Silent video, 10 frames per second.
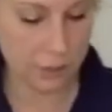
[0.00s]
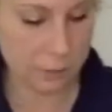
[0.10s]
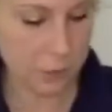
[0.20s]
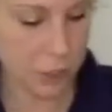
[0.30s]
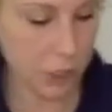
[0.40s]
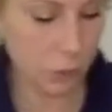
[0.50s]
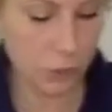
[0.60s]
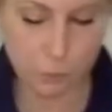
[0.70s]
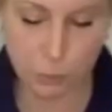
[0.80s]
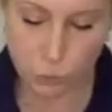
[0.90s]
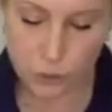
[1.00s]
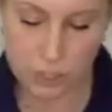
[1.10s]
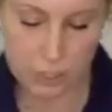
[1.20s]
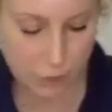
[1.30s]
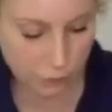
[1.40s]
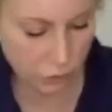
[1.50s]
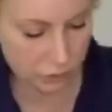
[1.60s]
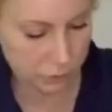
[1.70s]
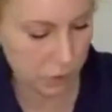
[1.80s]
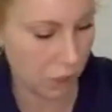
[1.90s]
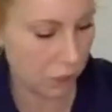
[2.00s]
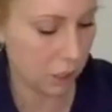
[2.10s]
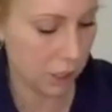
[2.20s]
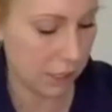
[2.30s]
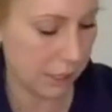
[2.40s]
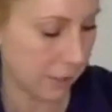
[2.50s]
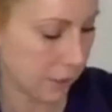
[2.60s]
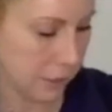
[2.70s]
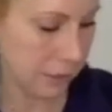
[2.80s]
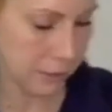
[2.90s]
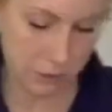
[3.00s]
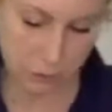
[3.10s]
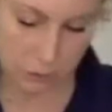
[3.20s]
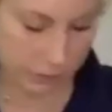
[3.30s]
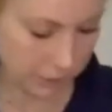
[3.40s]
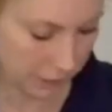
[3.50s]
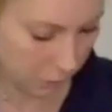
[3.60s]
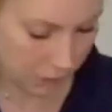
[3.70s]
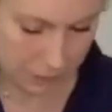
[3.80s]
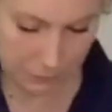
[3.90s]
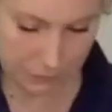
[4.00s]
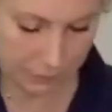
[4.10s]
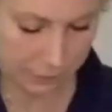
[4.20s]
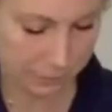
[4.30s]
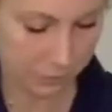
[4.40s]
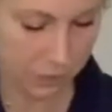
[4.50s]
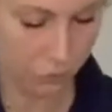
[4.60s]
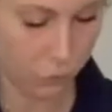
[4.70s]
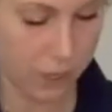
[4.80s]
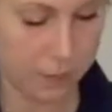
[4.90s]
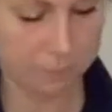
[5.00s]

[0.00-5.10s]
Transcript: let me show you on a board here where you've got some darker colour, so you'll see what happens if we